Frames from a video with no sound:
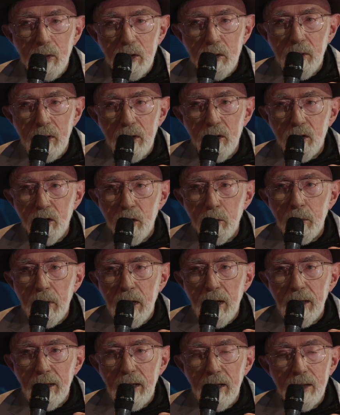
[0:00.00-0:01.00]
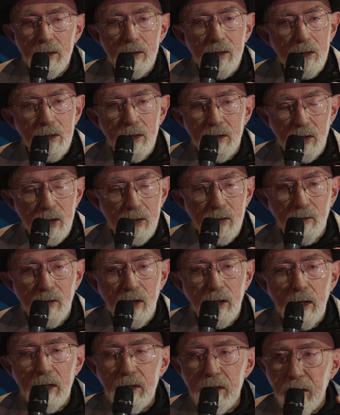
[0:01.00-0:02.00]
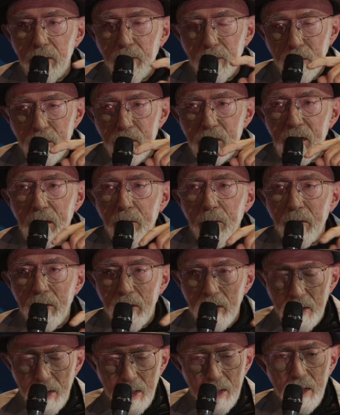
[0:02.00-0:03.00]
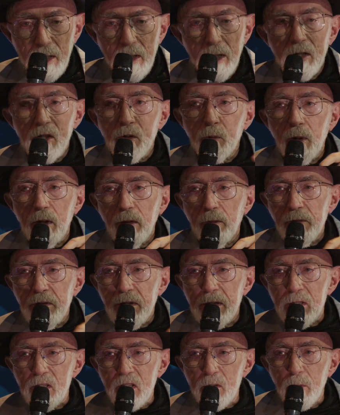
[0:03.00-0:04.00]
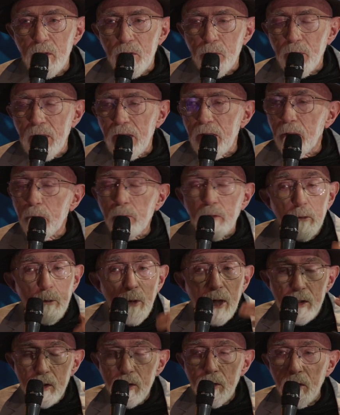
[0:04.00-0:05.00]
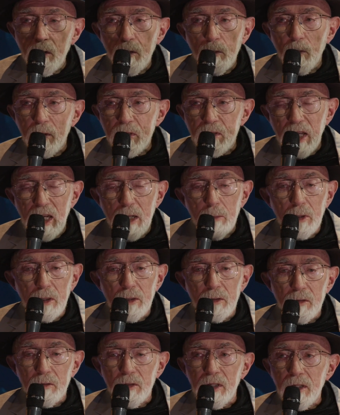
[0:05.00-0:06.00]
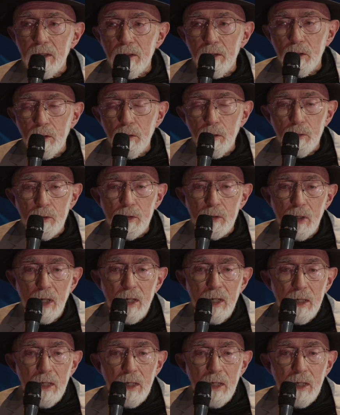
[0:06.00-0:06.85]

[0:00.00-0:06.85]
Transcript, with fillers: between two bodies that just varies inversely with the square of the distance between them, from which Newton was able to deduce